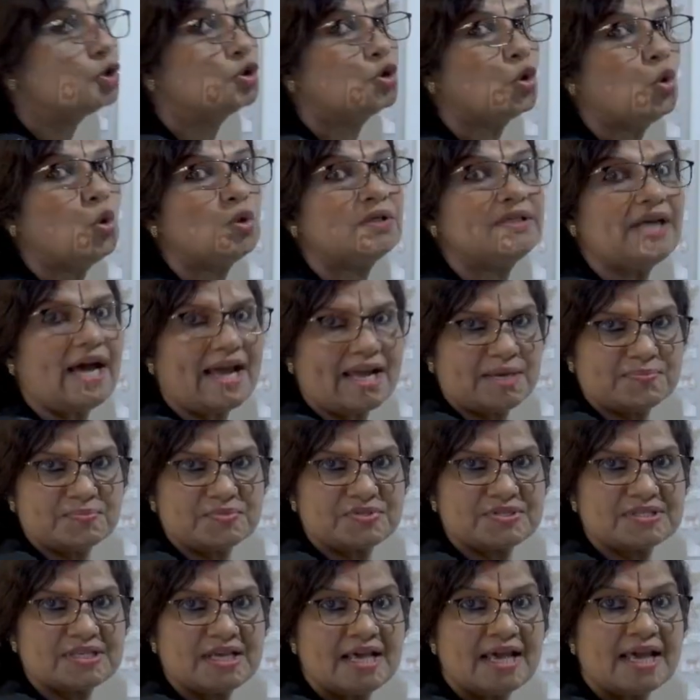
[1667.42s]
2 times.
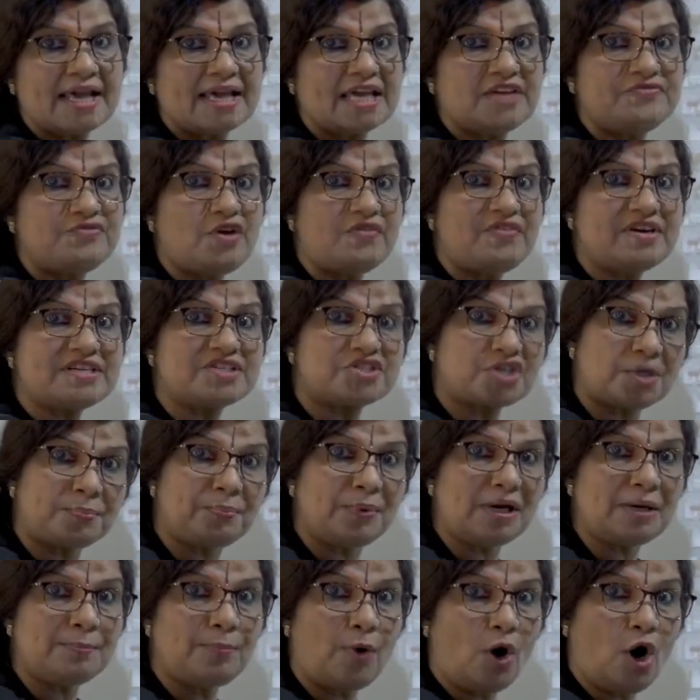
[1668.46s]
If you have a
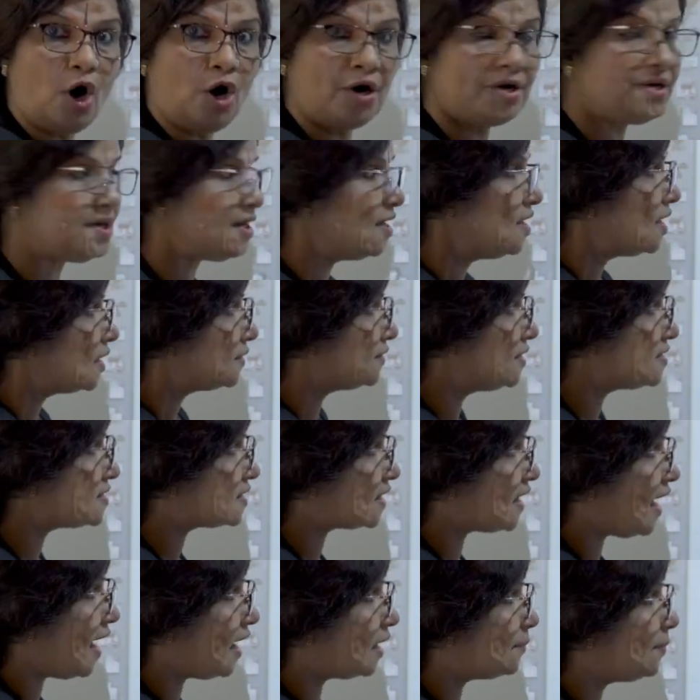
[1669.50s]
triple bond, this
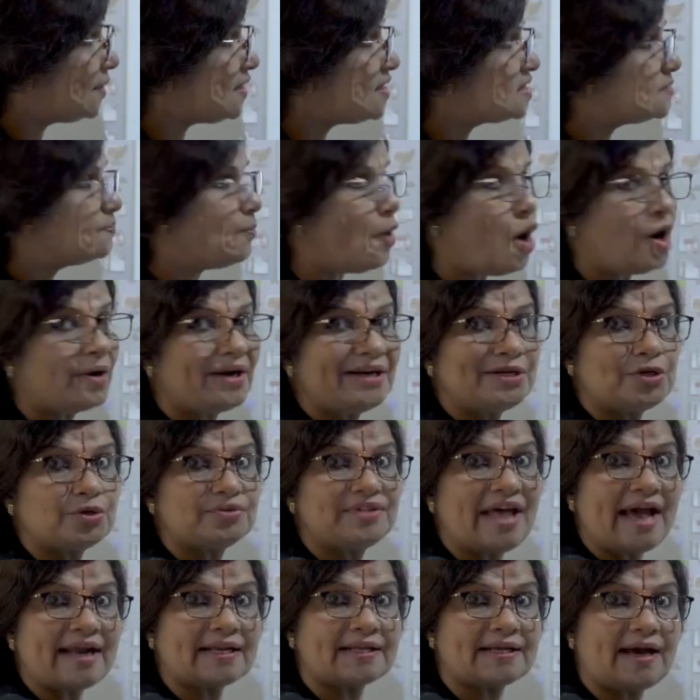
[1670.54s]
carbon is bonded to
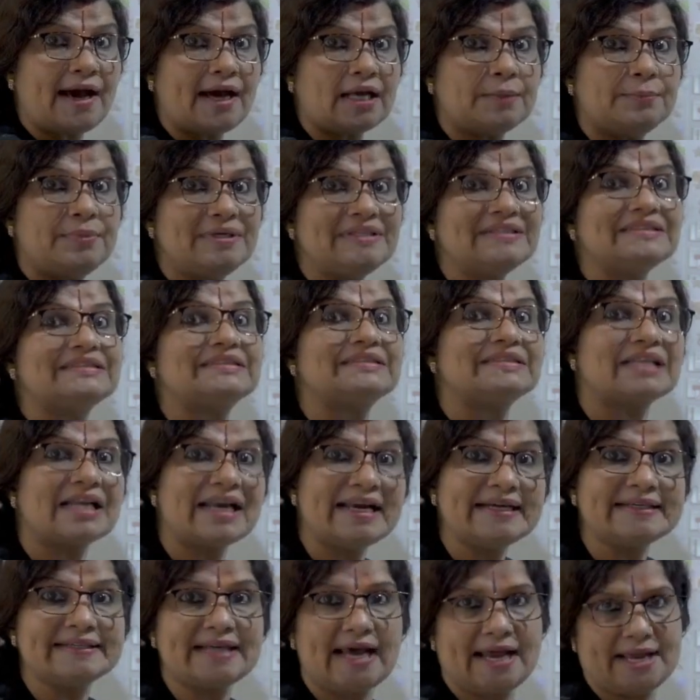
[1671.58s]
that carbon
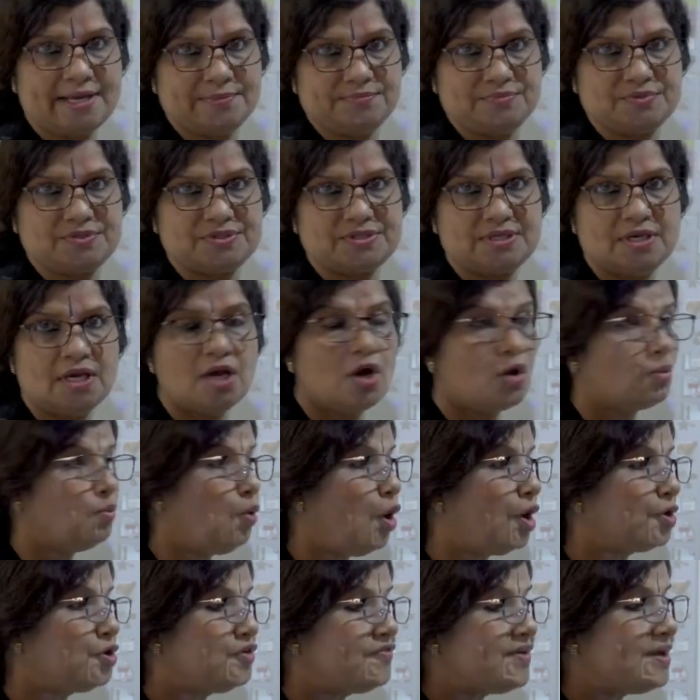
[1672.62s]
3 times.
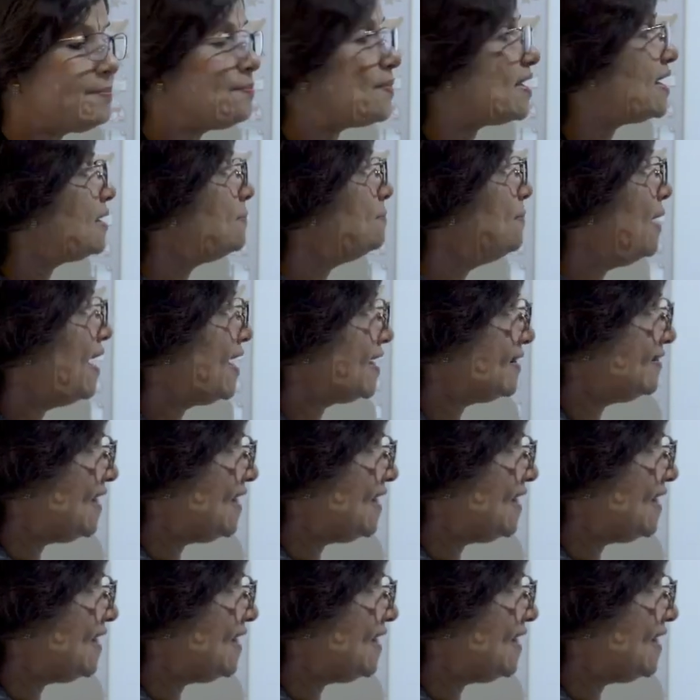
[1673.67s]
What do we mean by